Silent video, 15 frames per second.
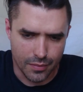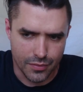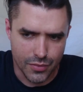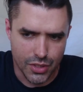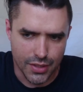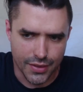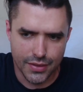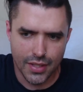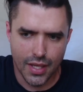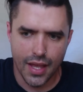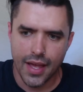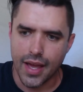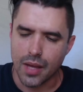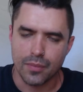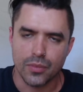just
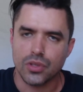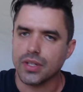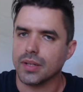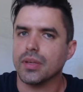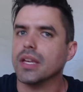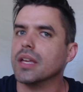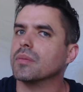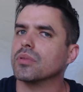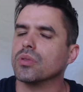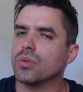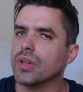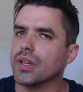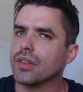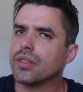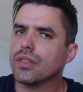hammering people
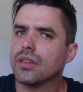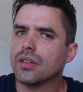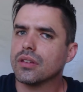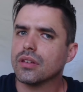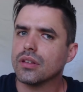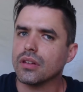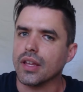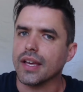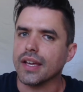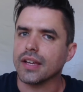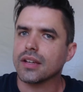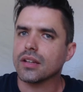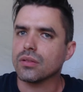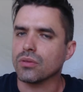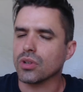with like
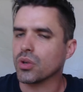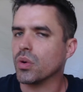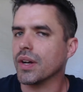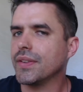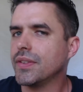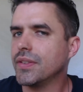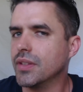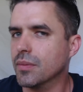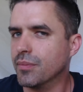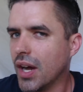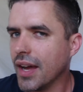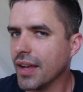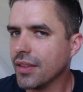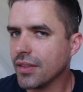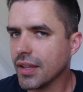requests to
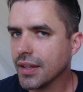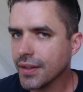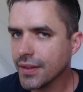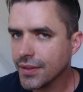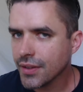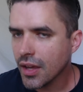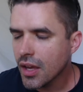buy things,